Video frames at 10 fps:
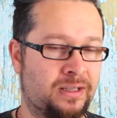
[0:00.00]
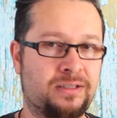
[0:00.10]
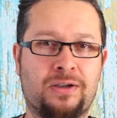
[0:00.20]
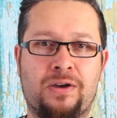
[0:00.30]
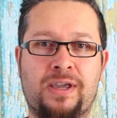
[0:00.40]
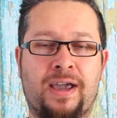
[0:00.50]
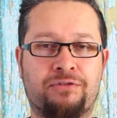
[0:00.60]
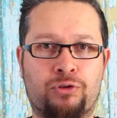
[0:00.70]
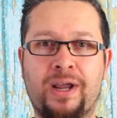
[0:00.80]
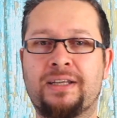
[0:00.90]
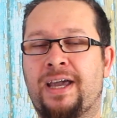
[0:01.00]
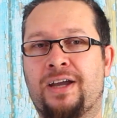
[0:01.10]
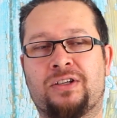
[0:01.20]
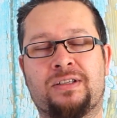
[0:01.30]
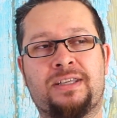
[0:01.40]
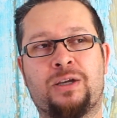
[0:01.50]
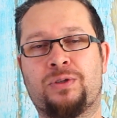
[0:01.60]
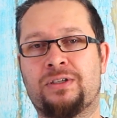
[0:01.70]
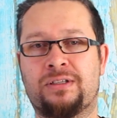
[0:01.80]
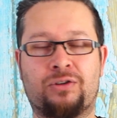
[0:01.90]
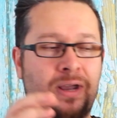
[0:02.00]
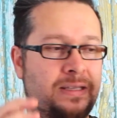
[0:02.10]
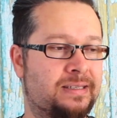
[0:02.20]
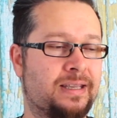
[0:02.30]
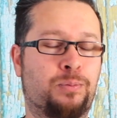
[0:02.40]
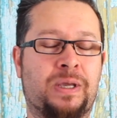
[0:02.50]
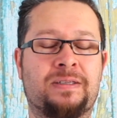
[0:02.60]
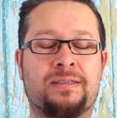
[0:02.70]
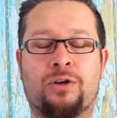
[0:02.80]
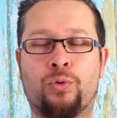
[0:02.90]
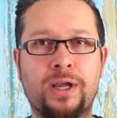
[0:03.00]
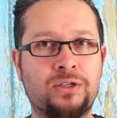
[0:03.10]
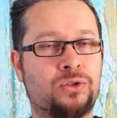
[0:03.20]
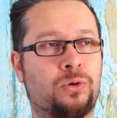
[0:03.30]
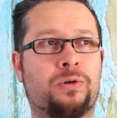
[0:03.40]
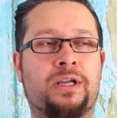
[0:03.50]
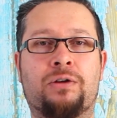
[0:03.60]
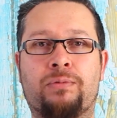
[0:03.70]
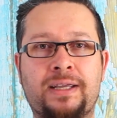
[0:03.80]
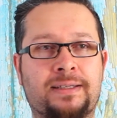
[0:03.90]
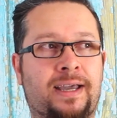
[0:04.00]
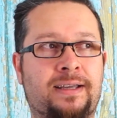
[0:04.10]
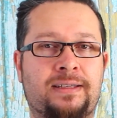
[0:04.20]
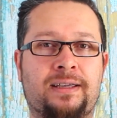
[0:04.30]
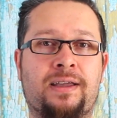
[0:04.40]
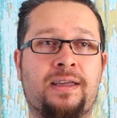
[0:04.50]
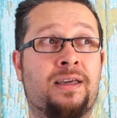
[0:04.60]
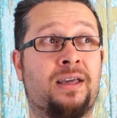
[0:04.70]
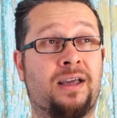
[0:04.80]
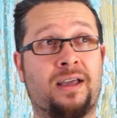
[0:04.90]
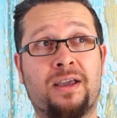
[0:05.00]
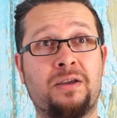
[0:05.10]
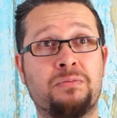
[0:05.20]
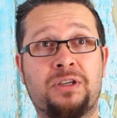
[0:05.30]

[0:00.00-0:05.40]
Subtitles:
So you have great action sequences, great set pieces, a great story, great acting. I'm